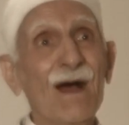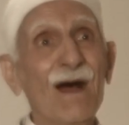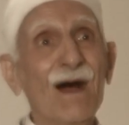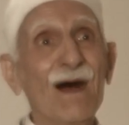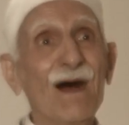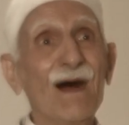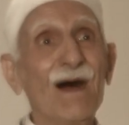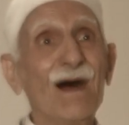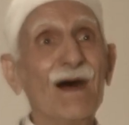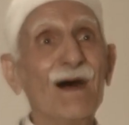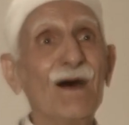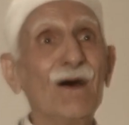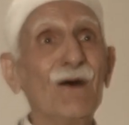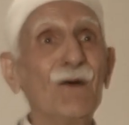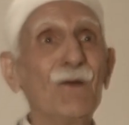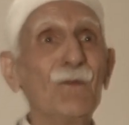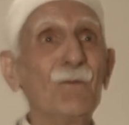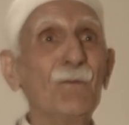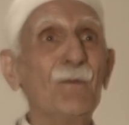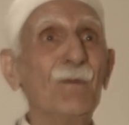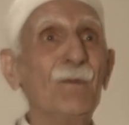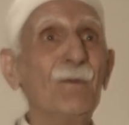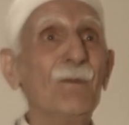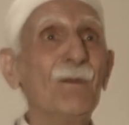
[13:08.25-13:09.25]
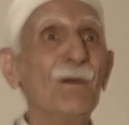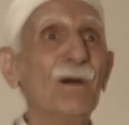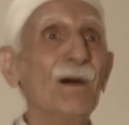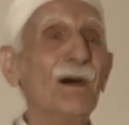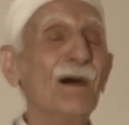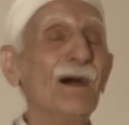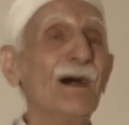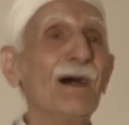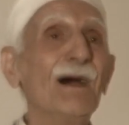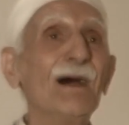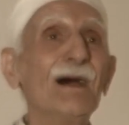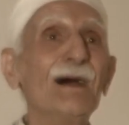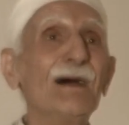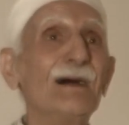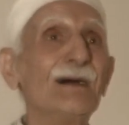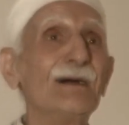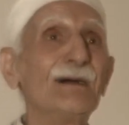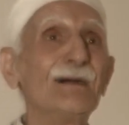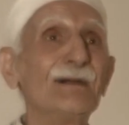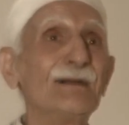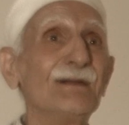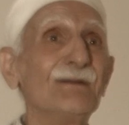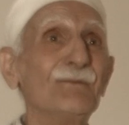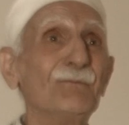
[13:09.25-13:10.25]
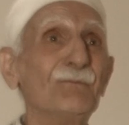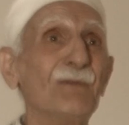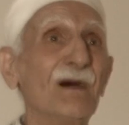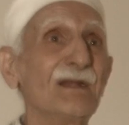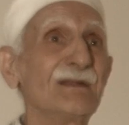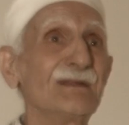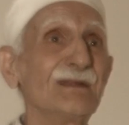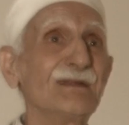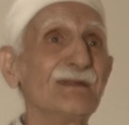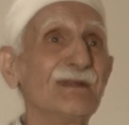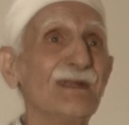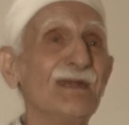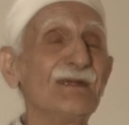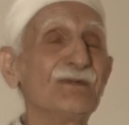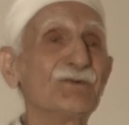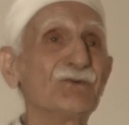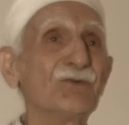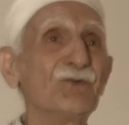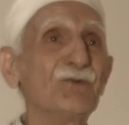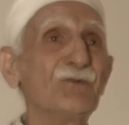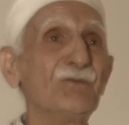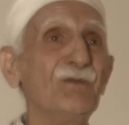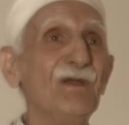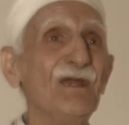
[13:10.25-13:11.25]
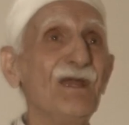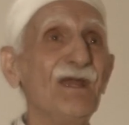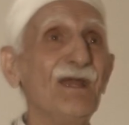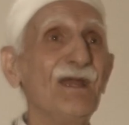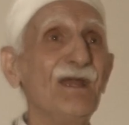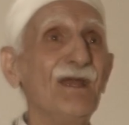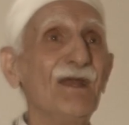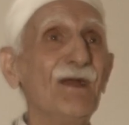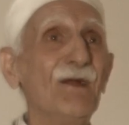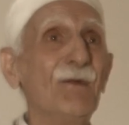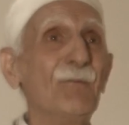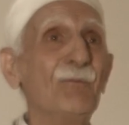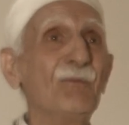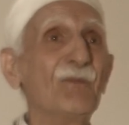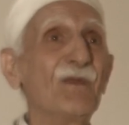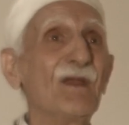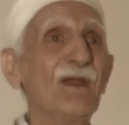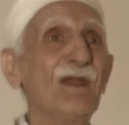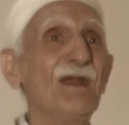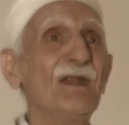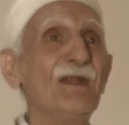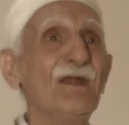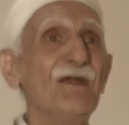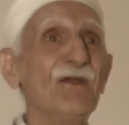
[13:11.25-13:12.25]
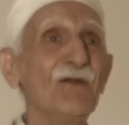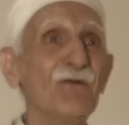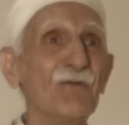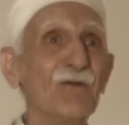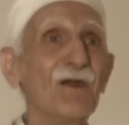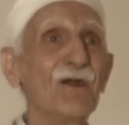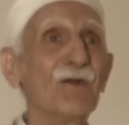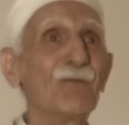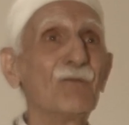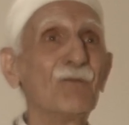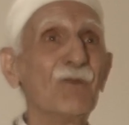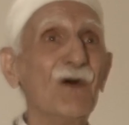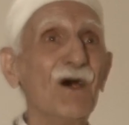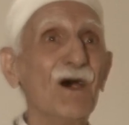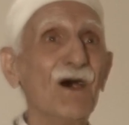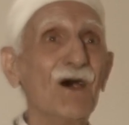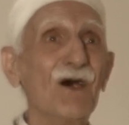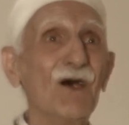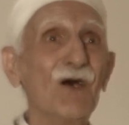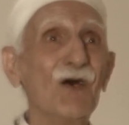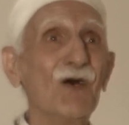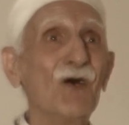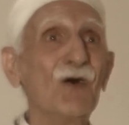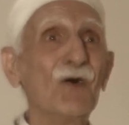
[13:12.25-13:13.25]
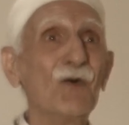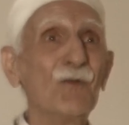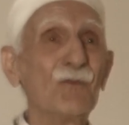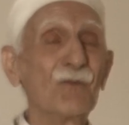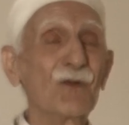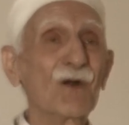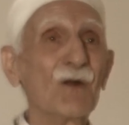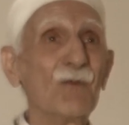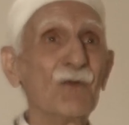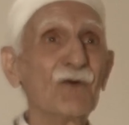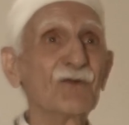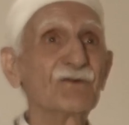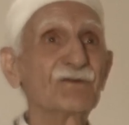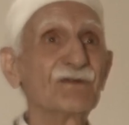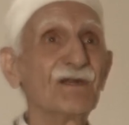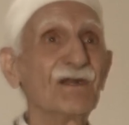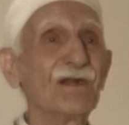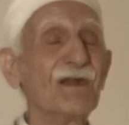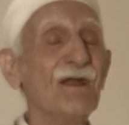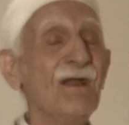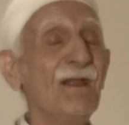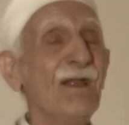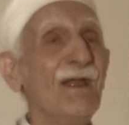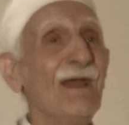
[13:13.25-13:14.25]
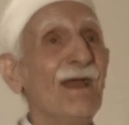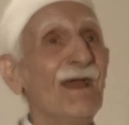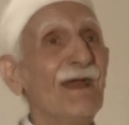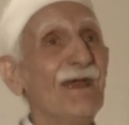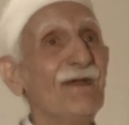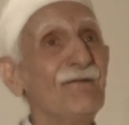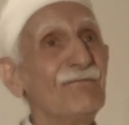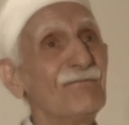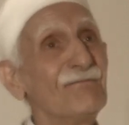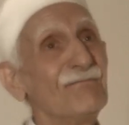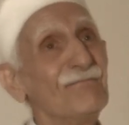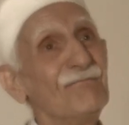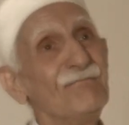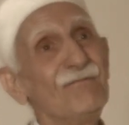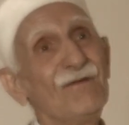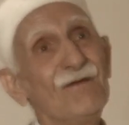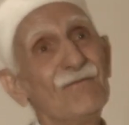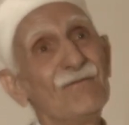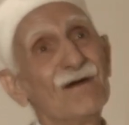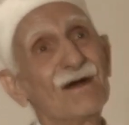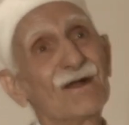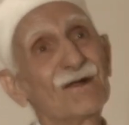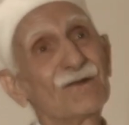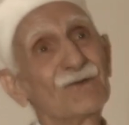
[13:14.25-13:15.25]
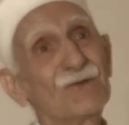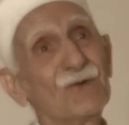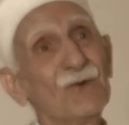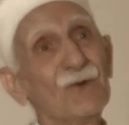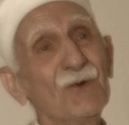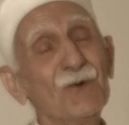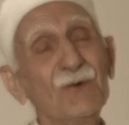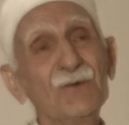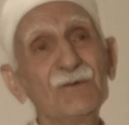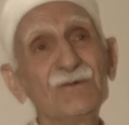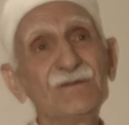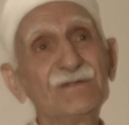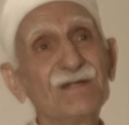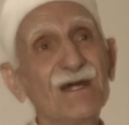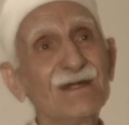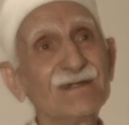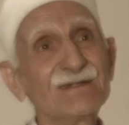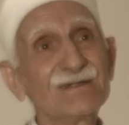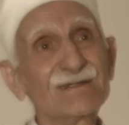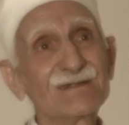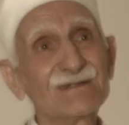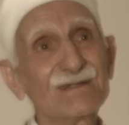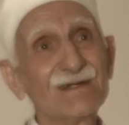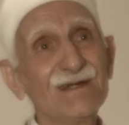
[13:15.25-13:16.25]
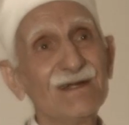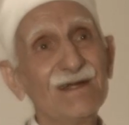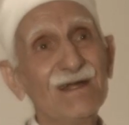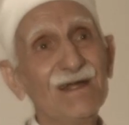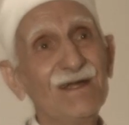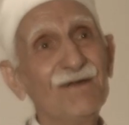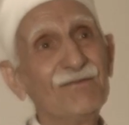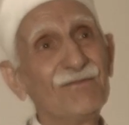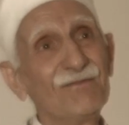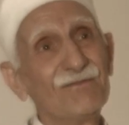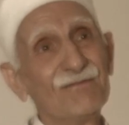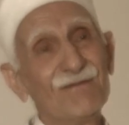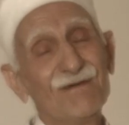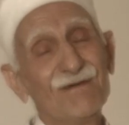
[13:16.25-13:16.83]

But they should be in equal proportion. If we were to just, if